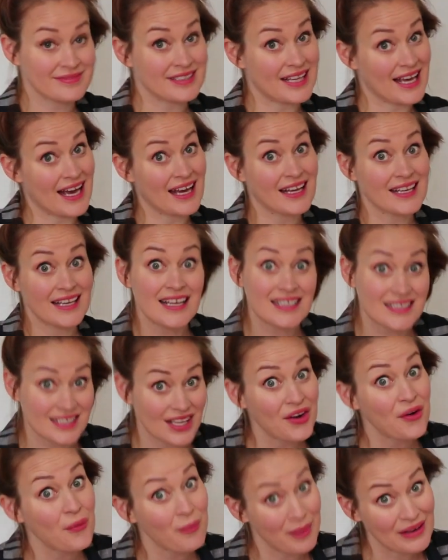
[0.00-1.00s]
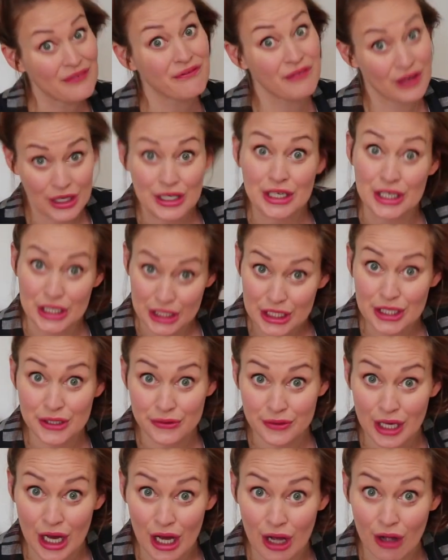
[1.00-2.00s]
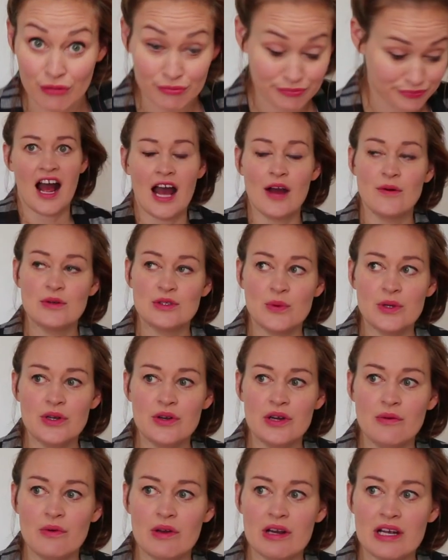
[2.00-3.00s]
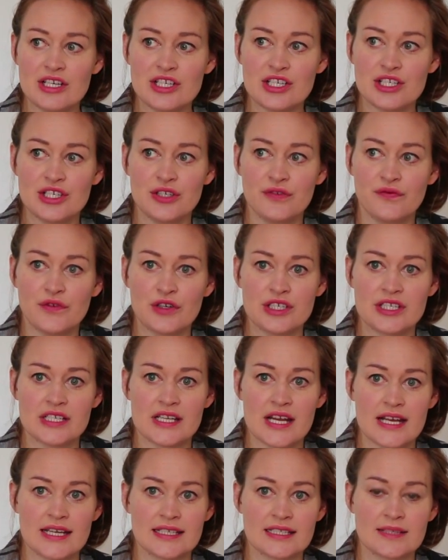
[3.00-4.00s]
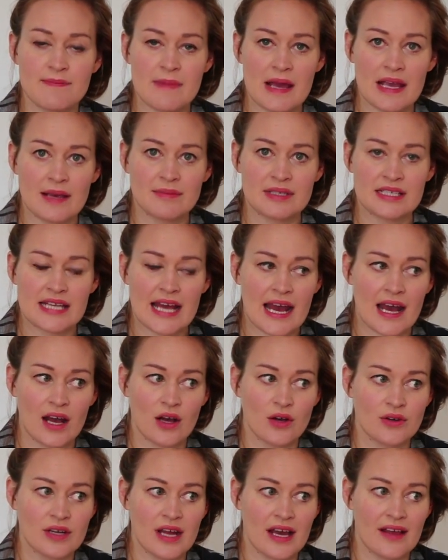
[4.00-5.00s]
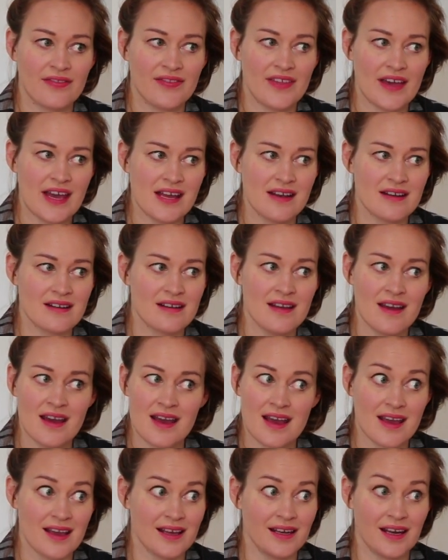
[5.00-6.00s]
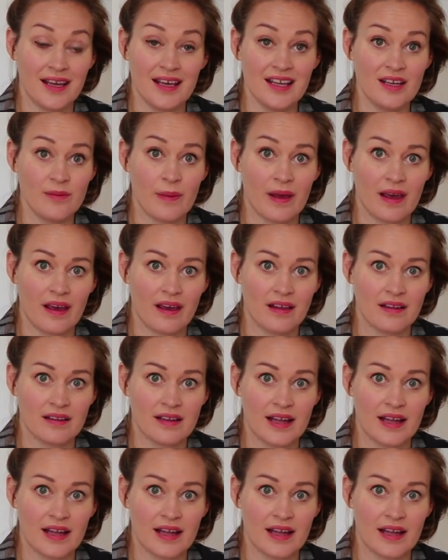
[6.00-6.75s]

Yeah, it's gonna be fucking cute, y'all. I was wondering what I should do for today's Mametown, and then it hit me